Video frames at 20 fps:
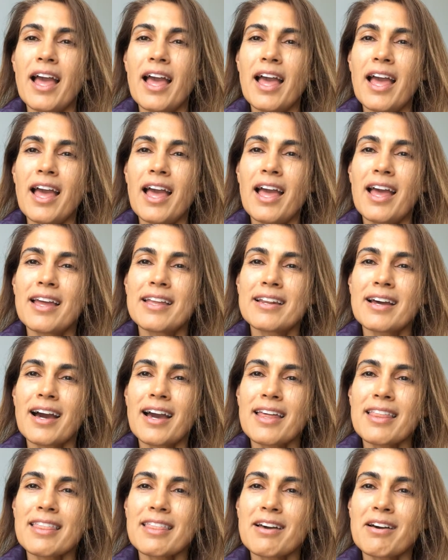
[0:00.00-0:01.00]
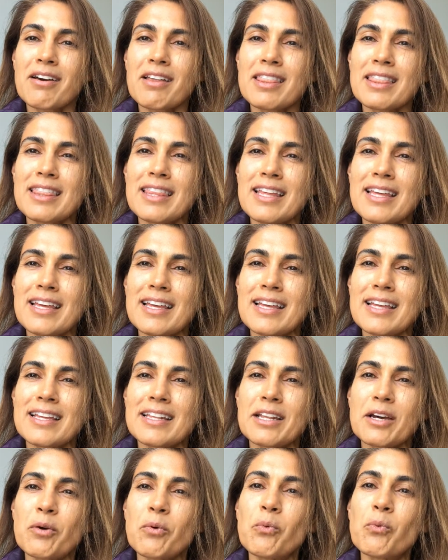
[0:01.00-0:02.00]
and I thought
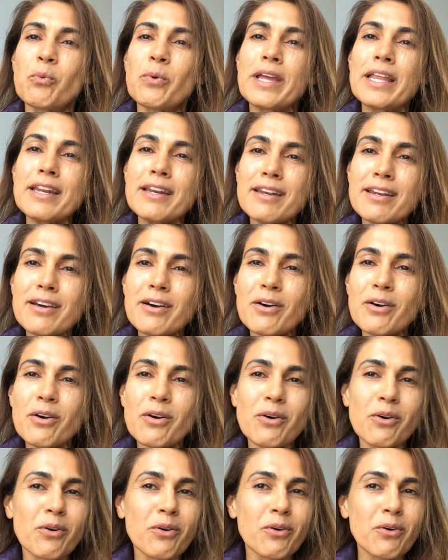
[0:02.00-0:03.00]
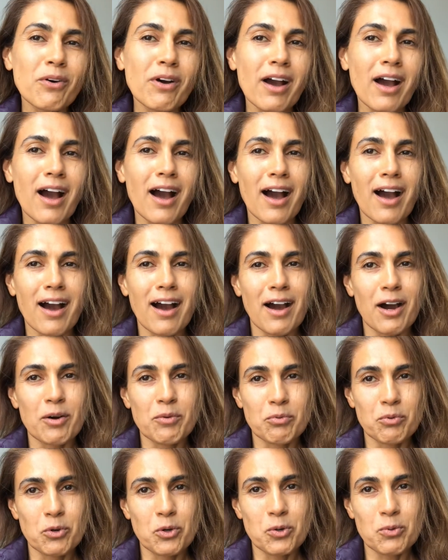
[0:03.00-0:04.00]
that a window
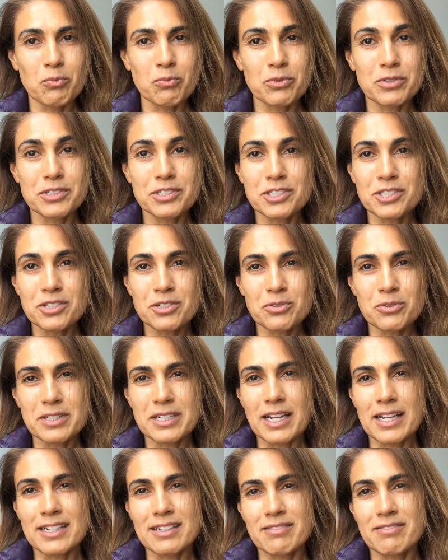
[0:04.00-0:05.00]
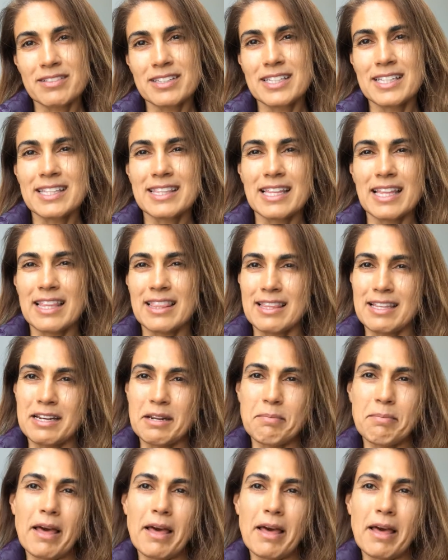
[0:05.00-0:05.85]
uh, room would do and I didn't really think that a